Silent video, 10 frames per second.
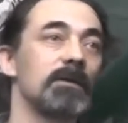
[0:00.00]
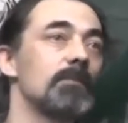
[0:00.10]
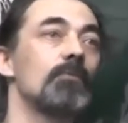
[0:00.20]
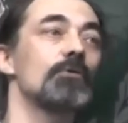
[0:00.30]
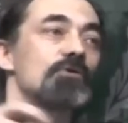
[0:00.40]

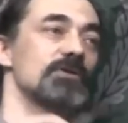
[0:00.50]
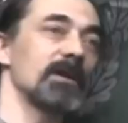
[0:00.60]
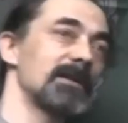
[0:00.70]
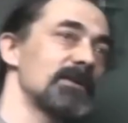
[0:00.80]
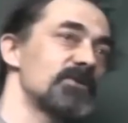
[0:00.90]

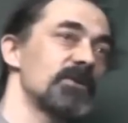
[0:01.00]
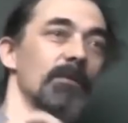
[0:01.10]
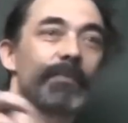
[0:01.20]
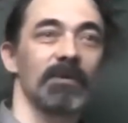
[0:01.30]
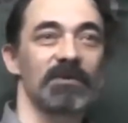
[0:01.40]
self-organized
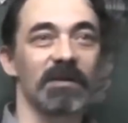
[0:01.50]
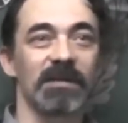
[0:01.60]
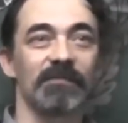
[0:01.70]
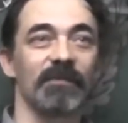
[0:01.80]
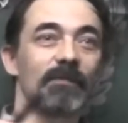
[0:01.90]

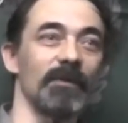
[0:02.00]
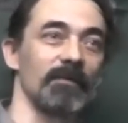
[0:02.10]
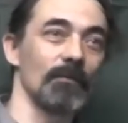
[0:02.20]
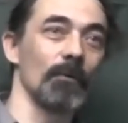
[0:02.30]
militia units,